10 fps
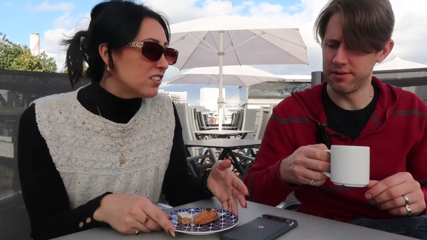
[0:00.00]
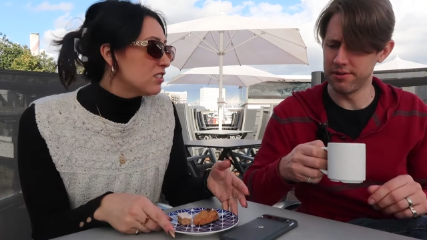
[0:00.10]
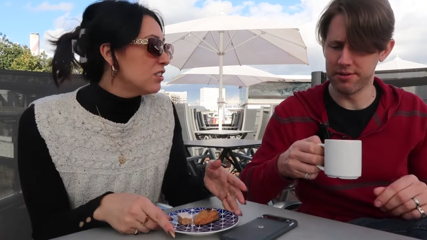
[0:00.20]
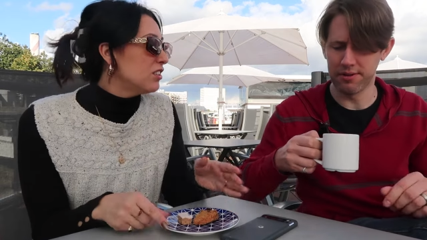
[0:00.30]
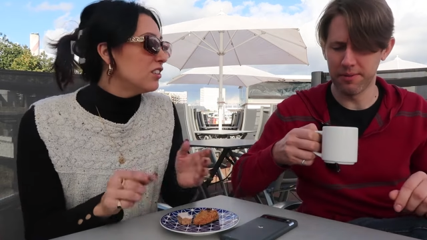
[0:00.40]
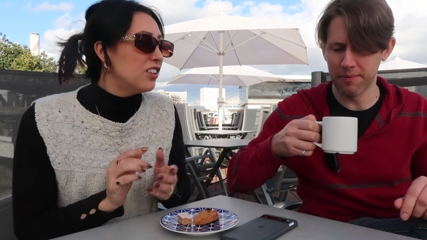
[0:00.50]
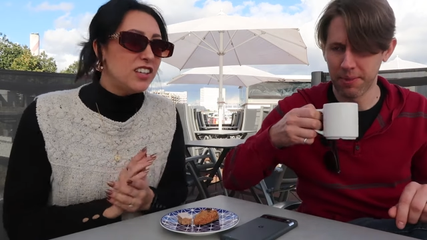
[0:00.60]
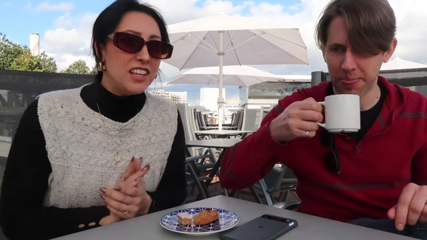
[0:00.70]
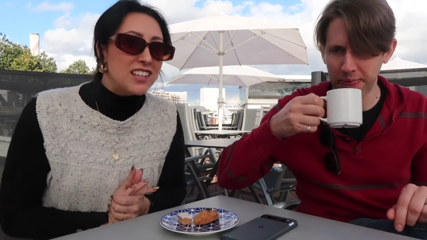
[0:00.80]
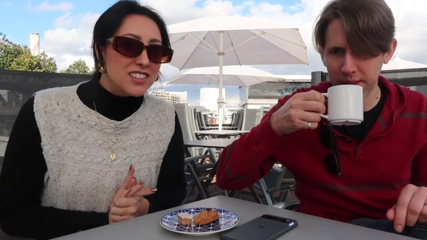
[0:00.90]
Speaker 1: there's
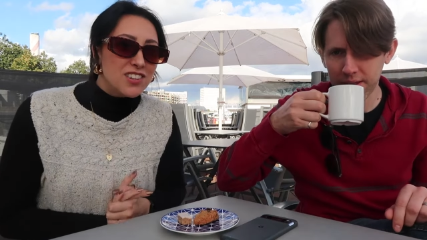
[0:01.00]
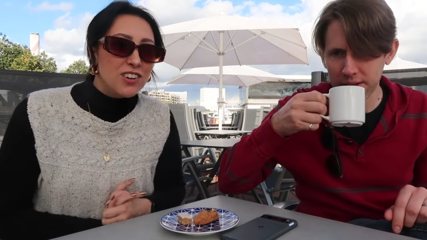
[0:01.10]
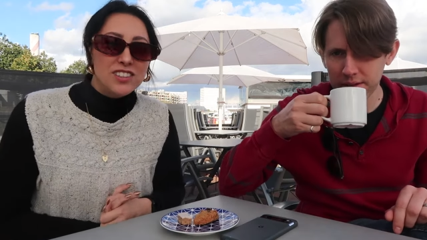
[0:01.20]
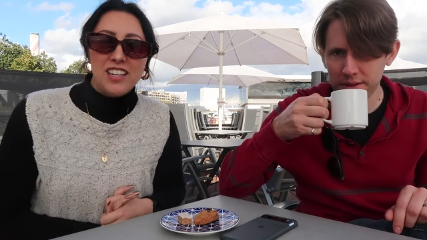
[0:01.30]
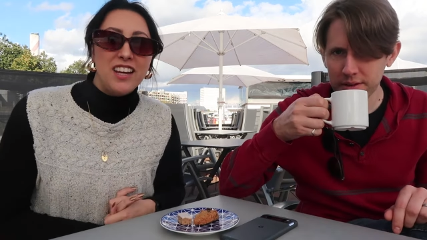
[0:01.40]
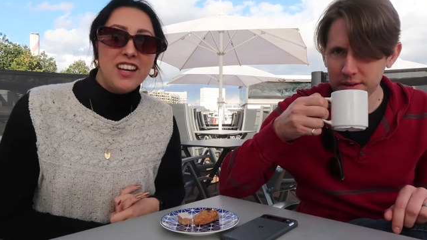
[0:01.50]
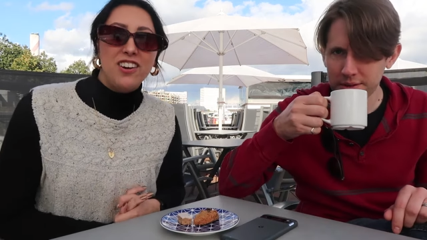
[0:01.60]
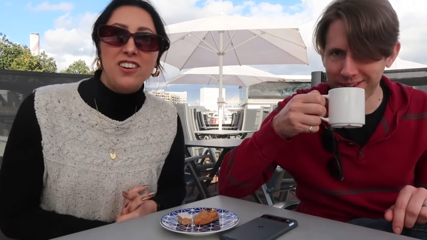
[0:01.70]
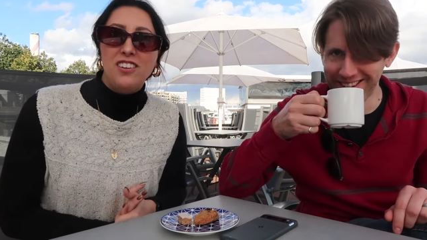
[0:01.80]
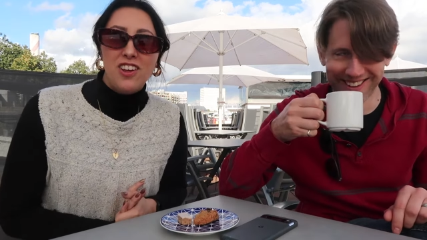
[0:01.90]
cookies all
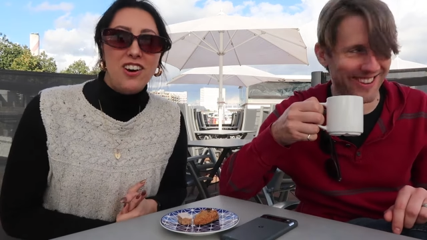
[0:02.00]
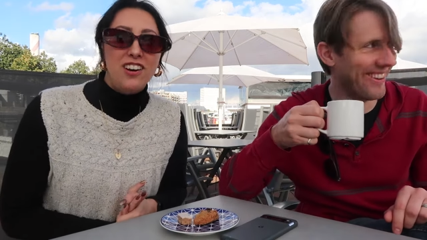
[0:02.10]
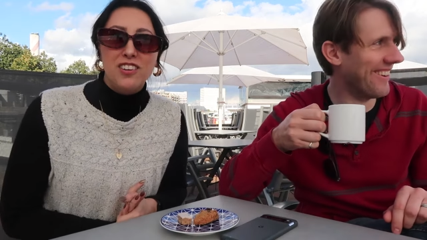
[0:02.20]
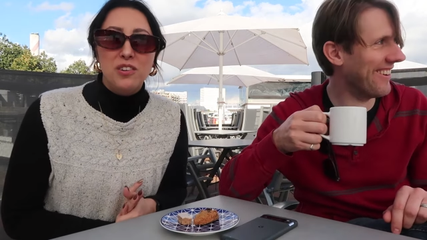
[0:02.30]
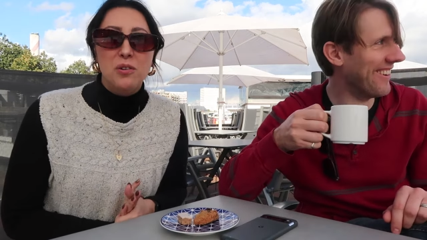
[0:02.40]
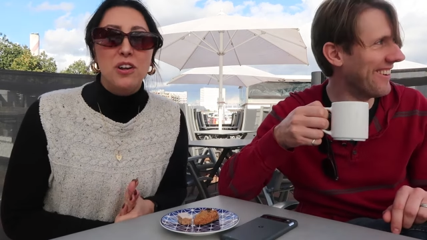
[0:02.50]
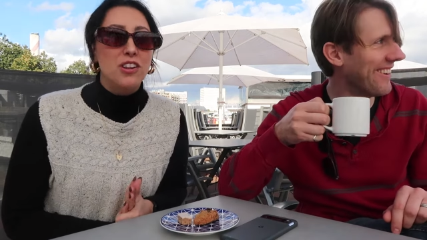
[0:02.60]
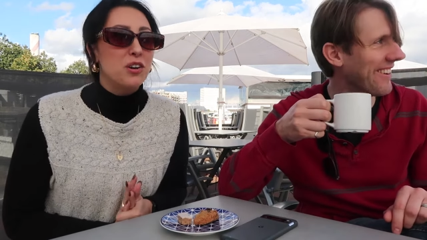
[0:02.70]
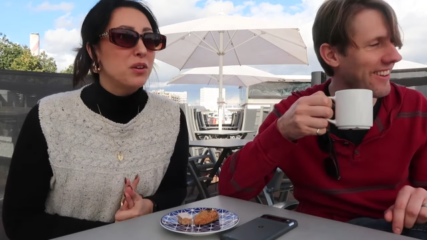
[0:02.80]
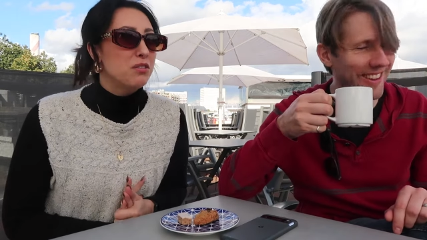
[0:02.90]
day long,
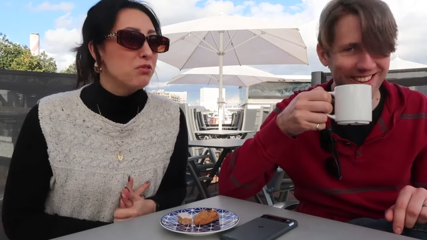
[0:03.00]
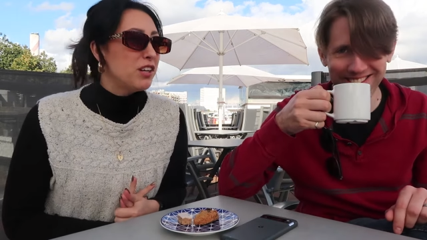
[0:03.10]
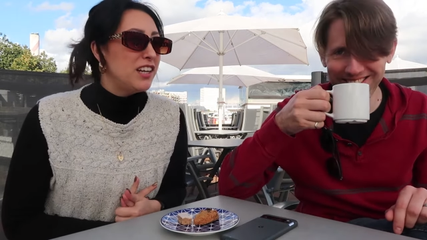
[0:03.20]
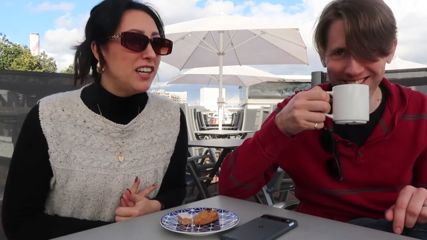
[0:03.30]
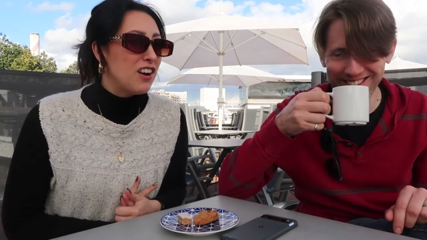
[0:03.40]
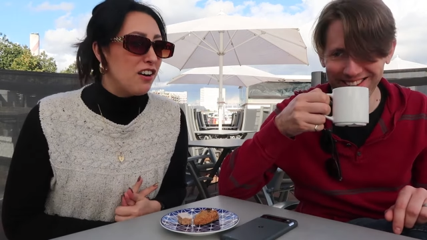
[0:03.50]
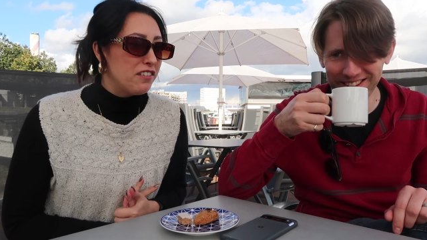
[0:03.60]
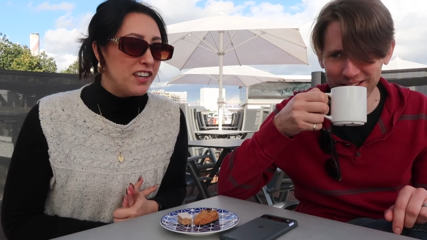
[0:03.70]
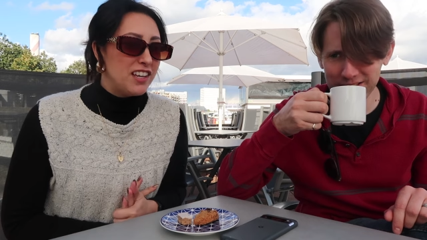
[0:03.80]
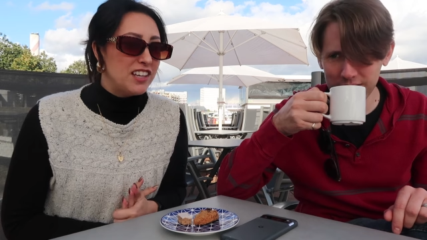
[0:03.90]
along with free
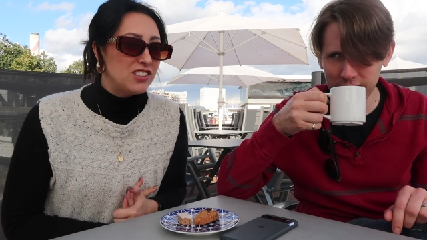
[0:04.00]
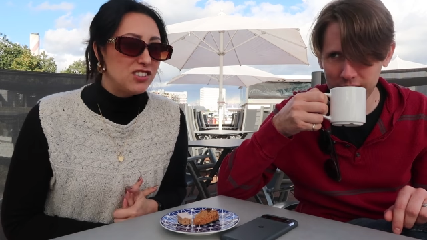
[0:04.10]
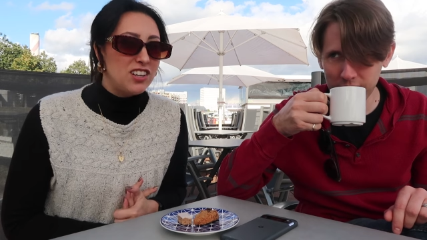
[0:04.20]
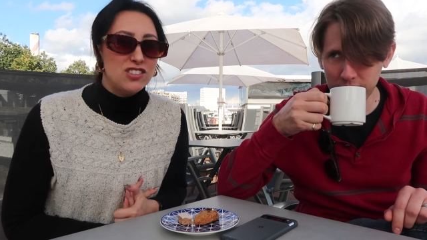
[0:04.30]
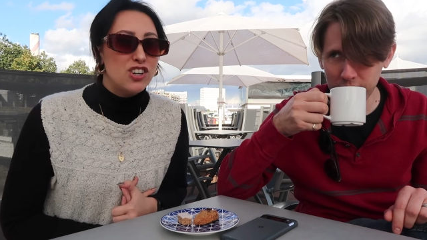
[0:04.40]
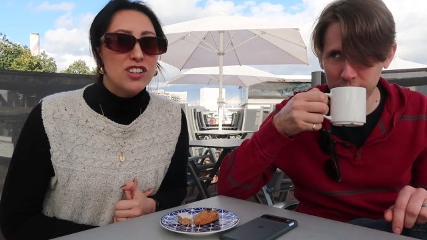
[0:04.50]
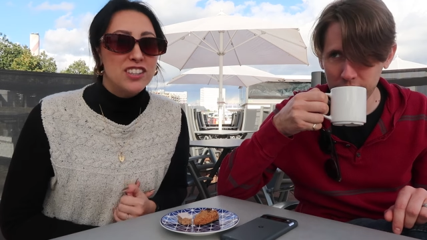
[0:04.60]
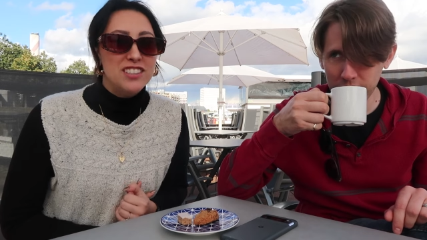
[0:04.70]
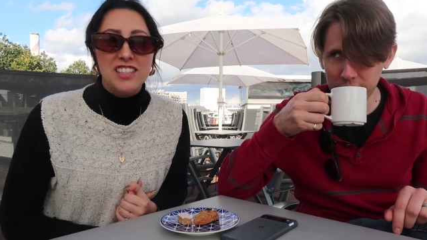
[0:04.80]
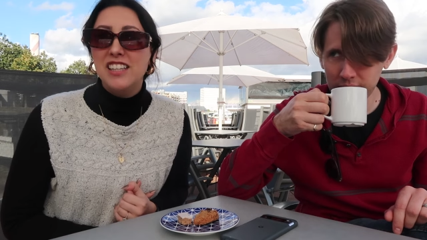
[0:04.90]
coffee and hot
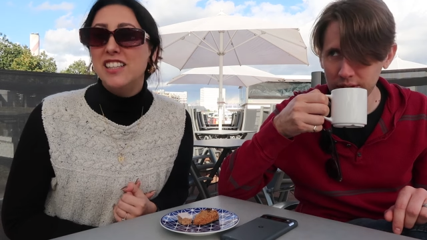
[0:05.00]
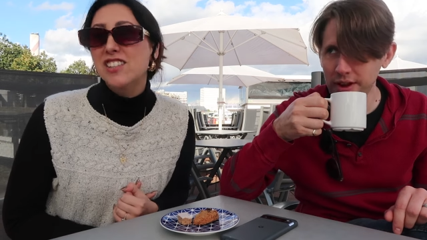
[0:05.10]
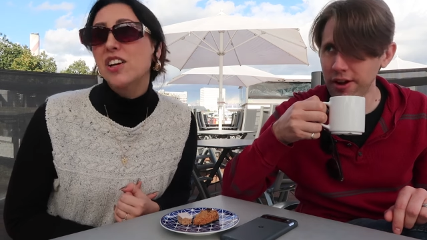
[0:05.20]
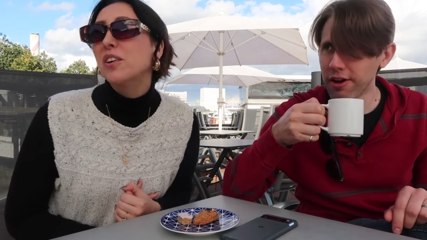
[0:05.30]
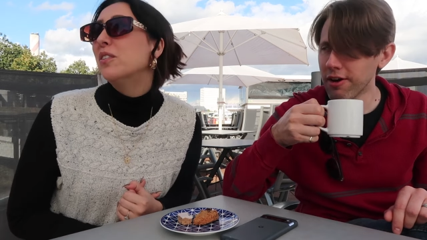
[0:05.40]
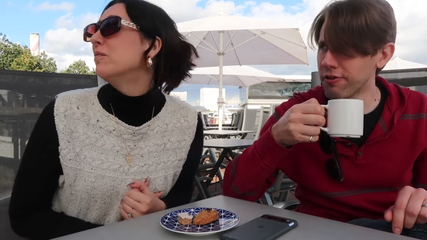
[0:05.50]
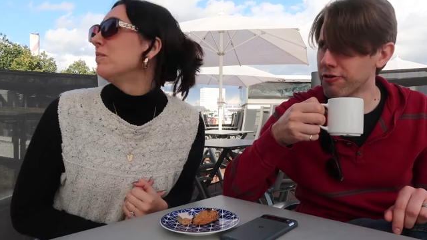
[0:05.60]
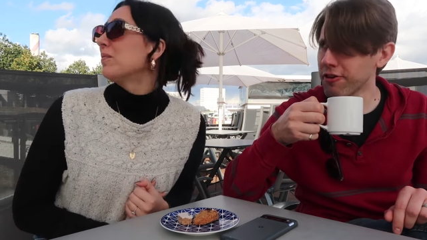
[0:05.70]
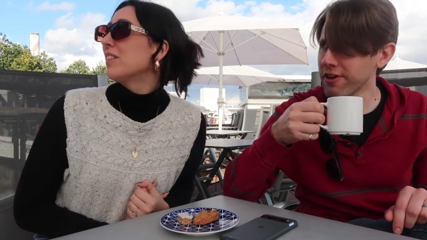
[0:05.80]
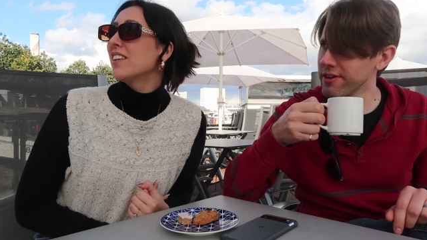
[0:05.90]
chocolate and tea, so.
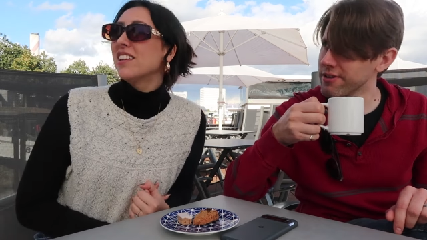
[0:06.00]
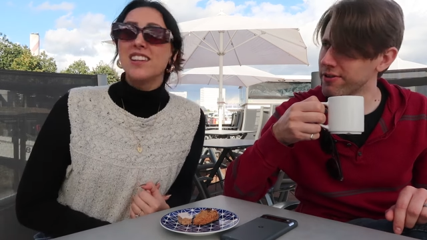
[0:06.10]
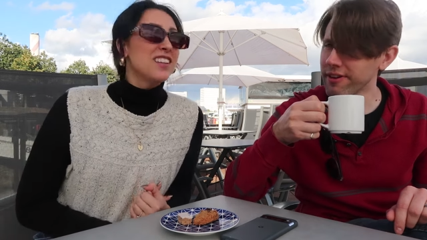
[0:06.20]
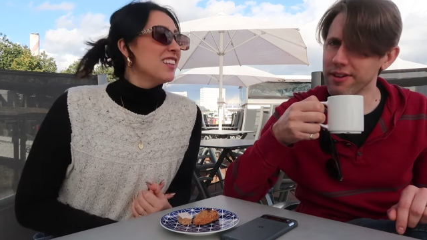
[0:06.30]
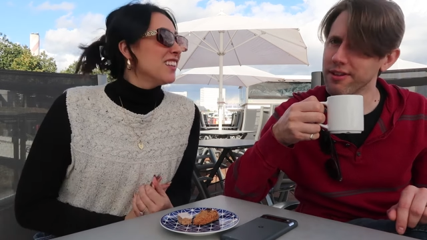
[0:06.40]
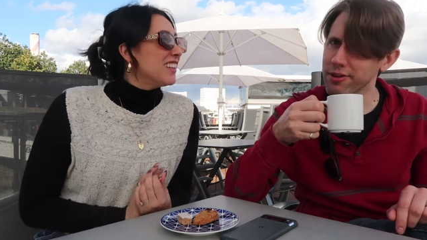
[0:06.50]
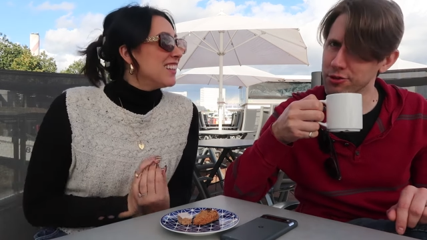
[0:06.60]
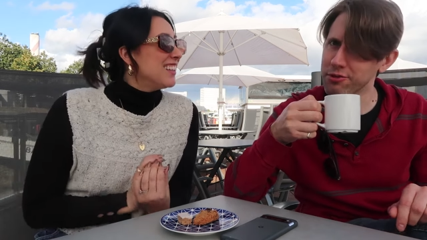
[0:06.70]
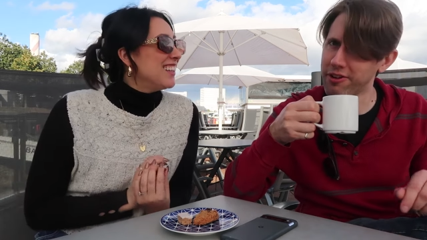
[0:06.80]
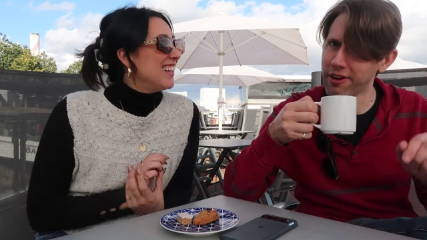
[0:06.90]
Speaker 2: Free is very
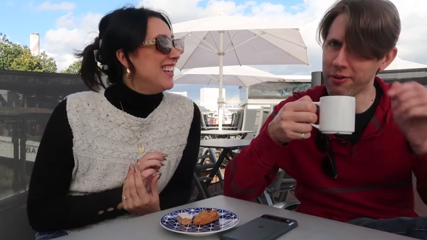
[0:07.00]
loose term.